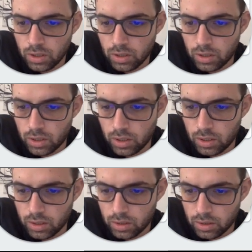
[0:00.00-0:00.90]

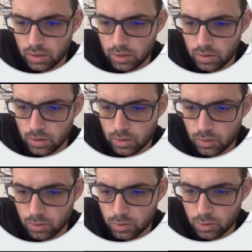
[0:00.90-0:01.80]
then
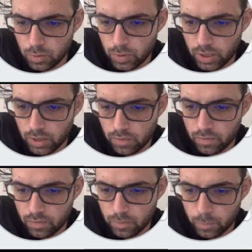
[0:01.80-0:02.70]
also we have
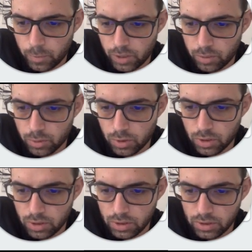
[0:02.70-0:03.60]
where
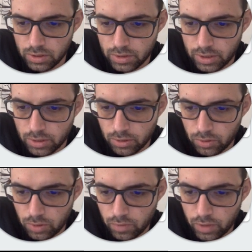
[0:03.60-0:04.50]
important is the send
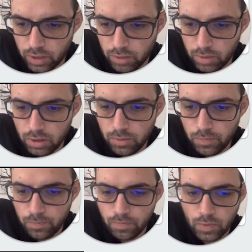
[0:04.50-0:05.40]
notify email
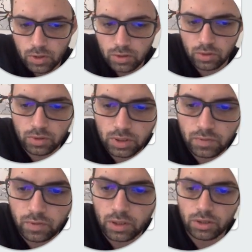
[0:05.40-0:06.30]
so this
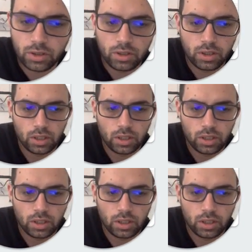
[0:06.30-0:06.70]
function